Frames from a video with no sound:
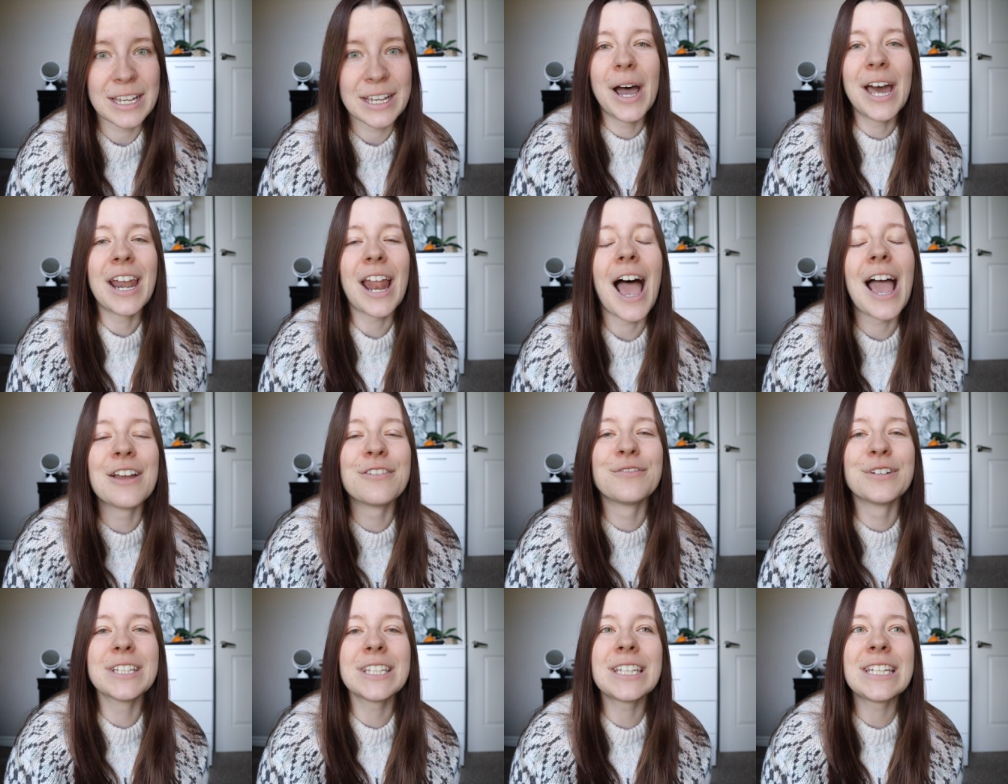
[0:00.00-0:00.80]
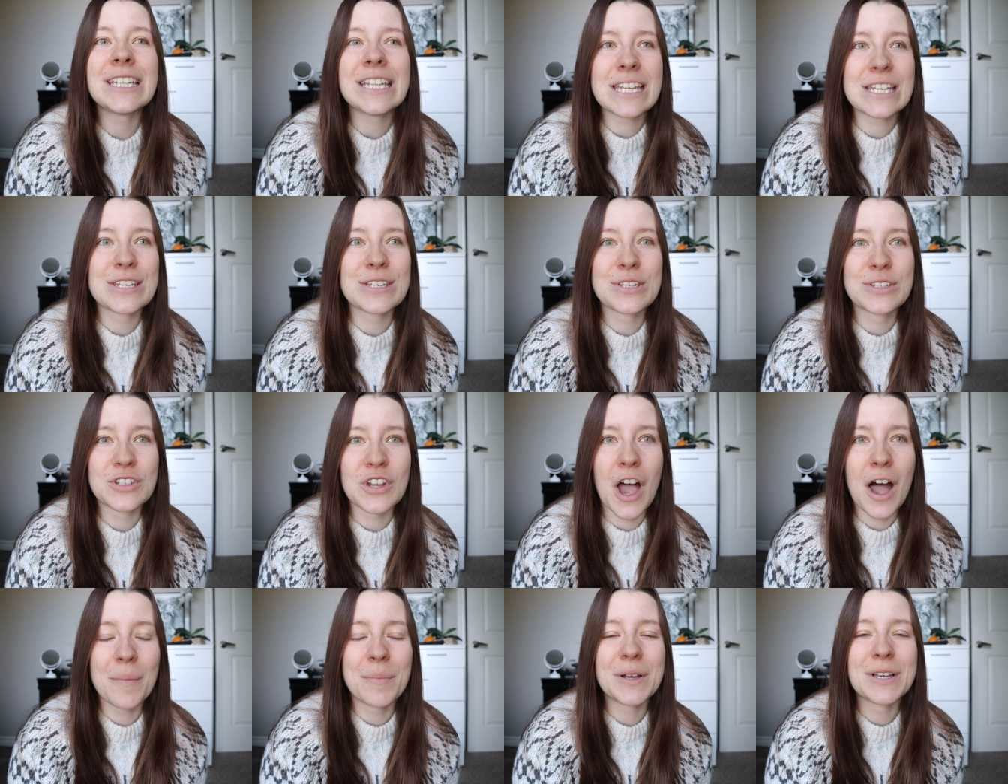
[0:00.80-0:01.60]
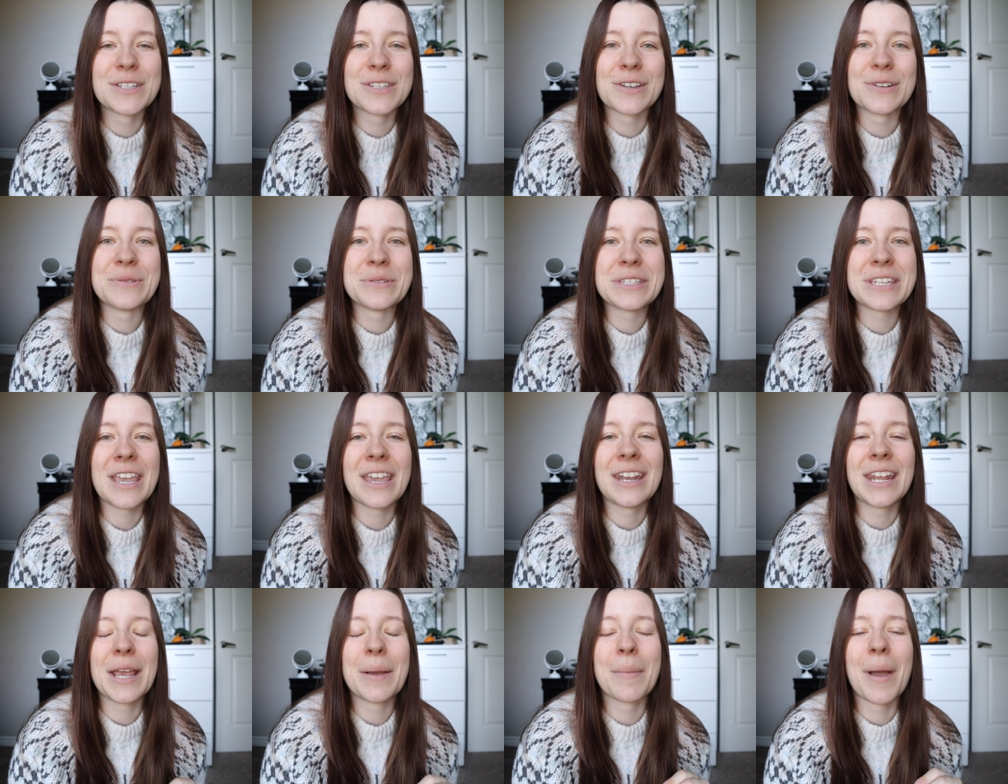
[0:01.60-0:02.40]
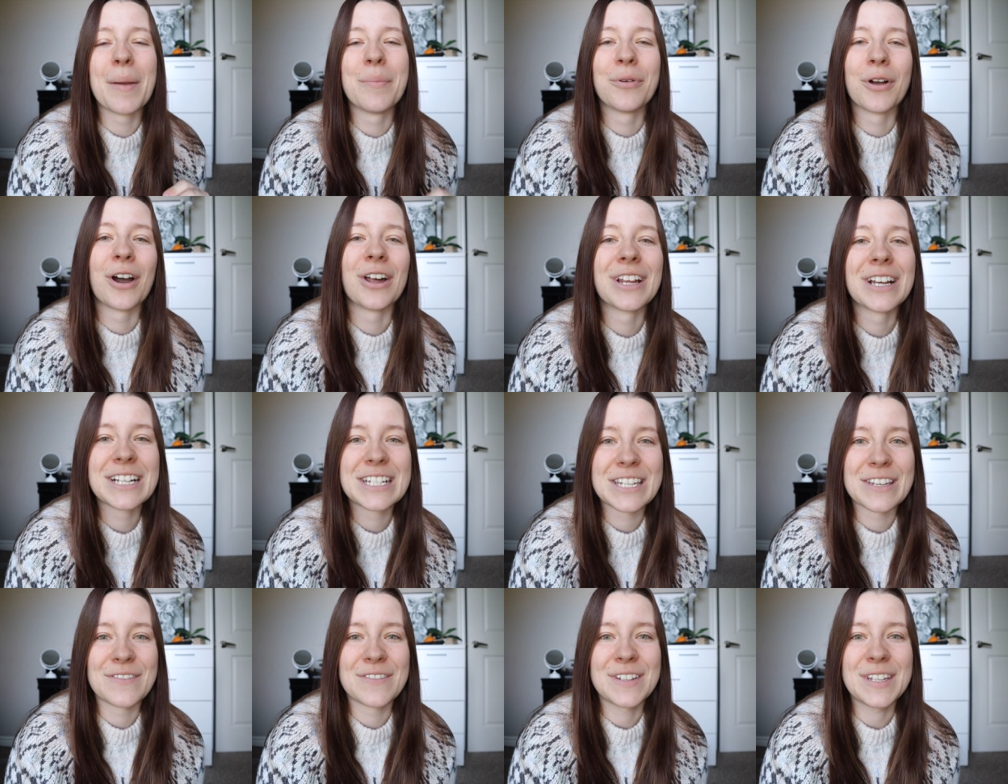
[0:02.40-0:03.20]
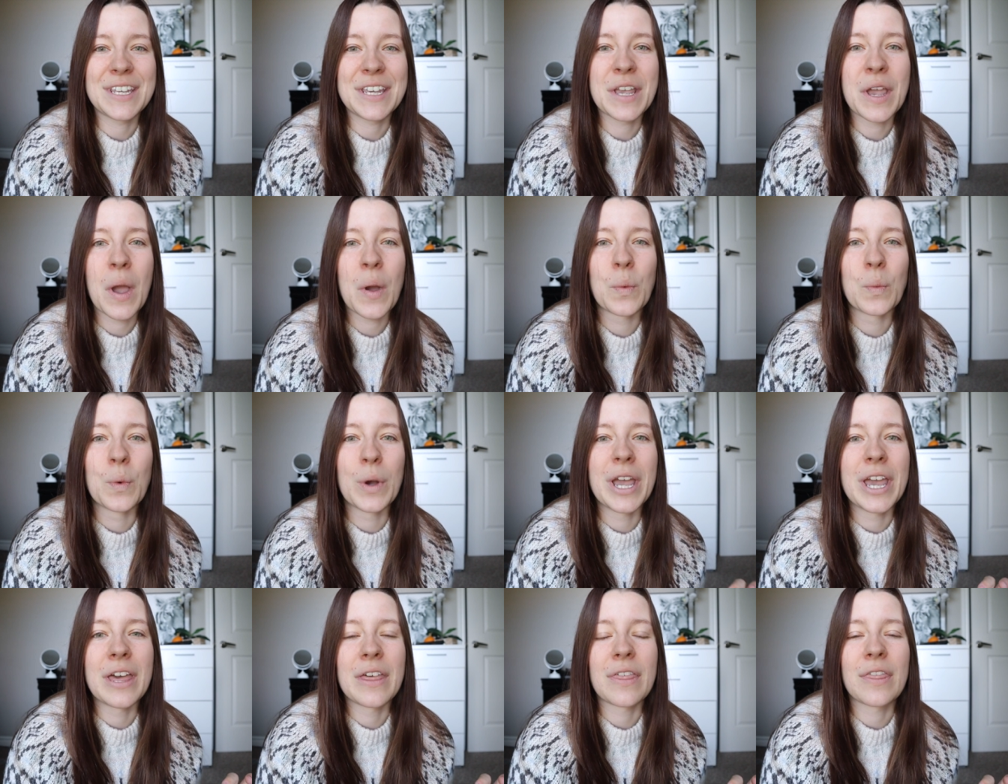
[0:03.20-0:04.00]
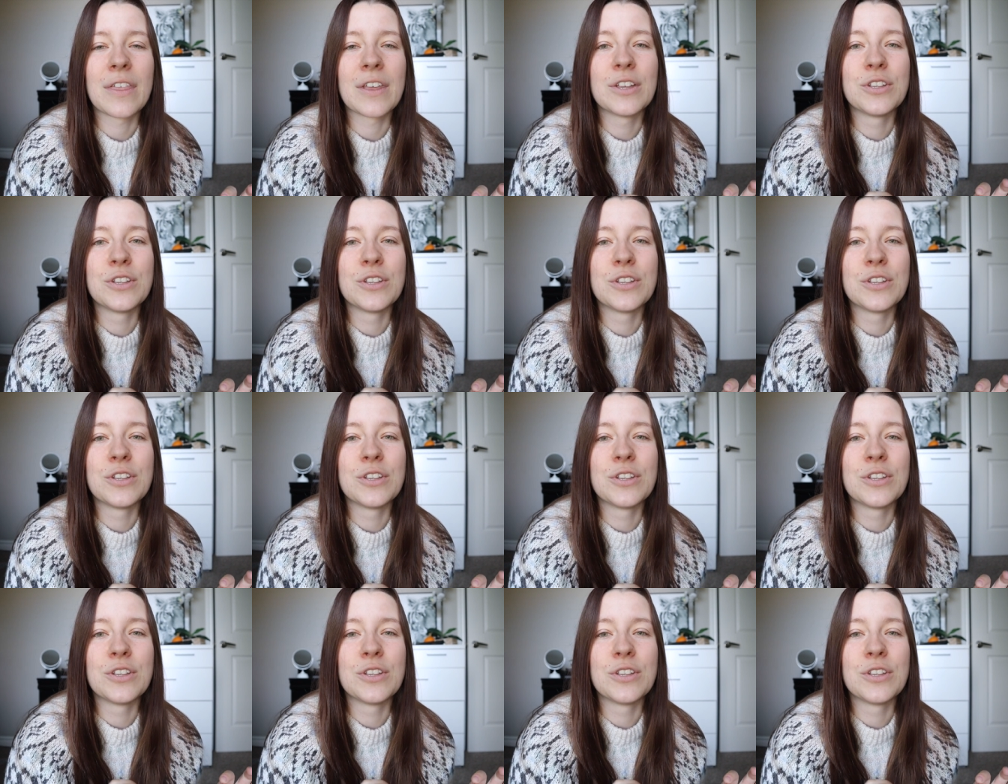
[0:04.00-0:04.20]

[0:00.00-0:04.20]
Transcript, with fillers: But I really need to stop associating associating my productivity with